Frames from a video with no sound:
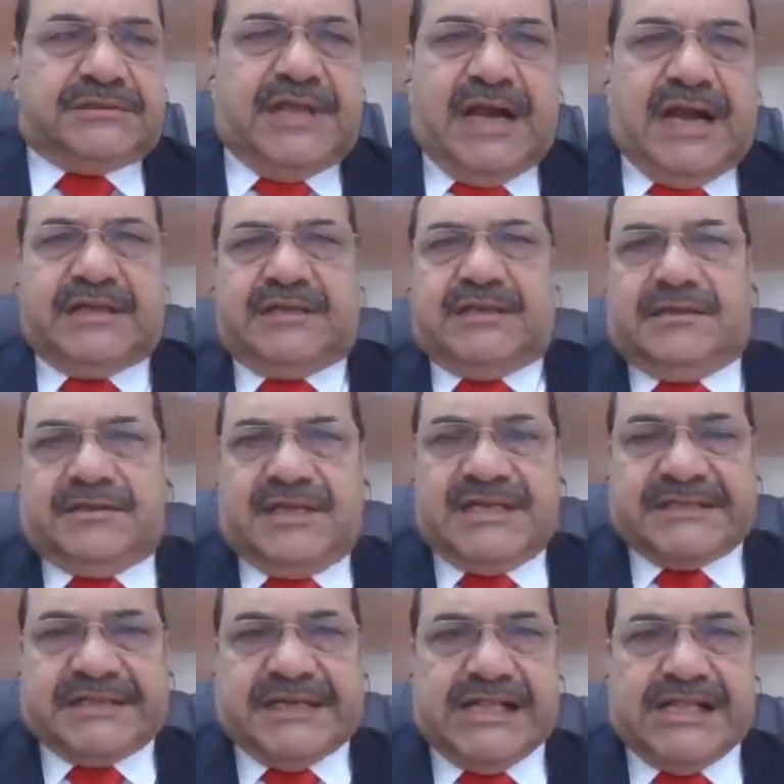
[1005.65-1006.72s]
that the
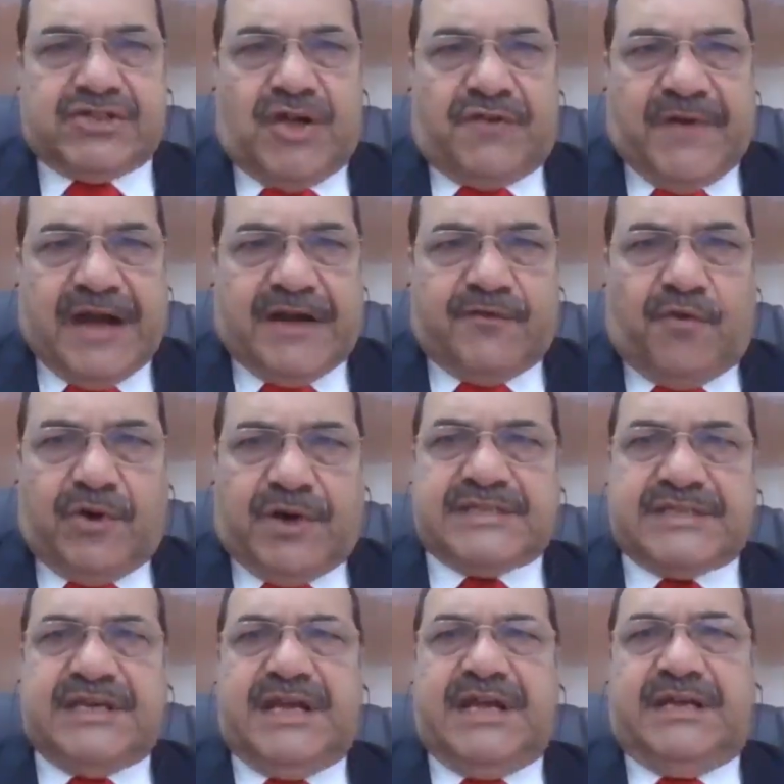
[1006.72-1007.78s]
skills of
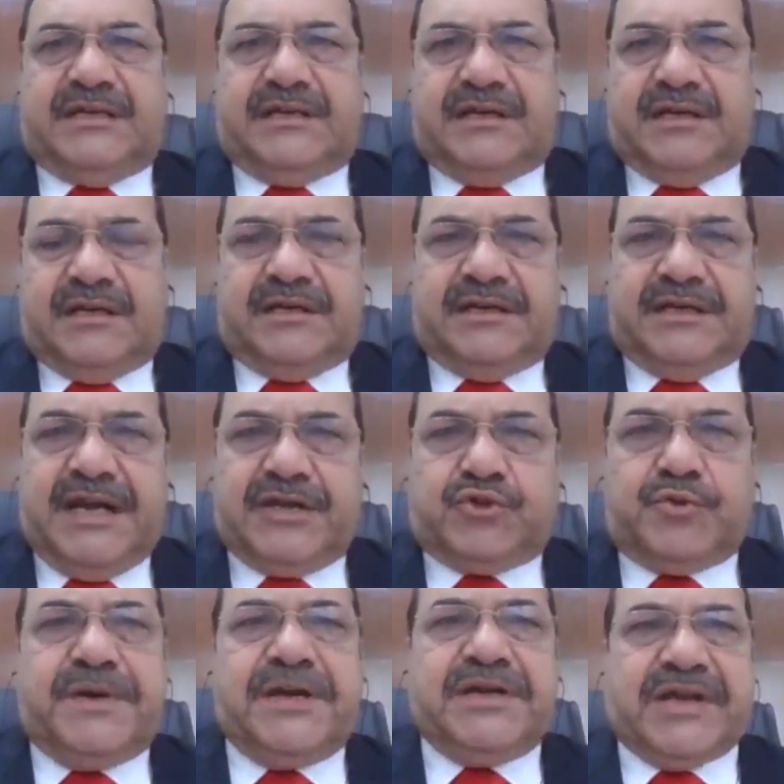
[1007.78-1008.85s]
advocacy need
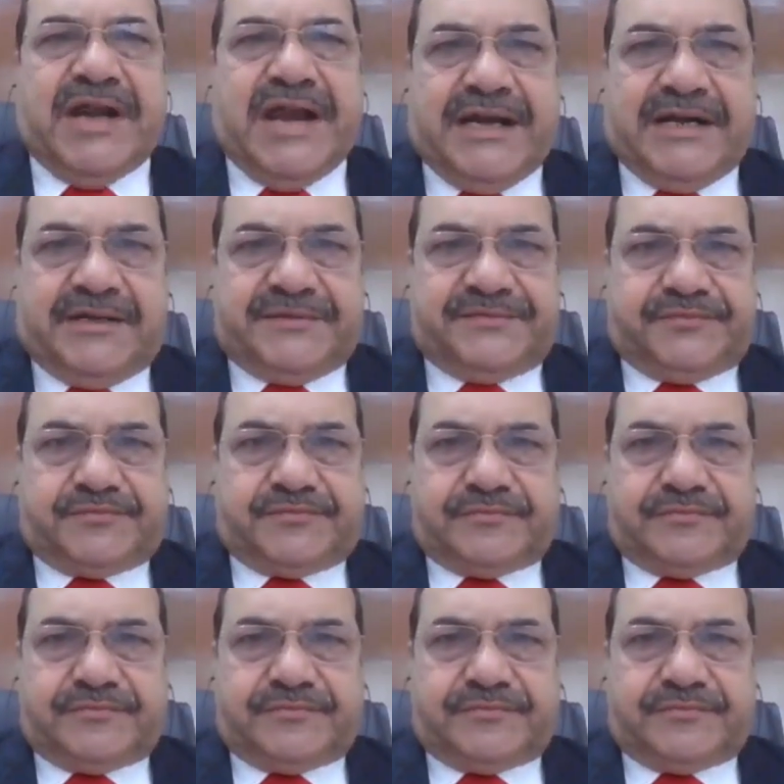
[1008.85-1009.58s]
to be trained.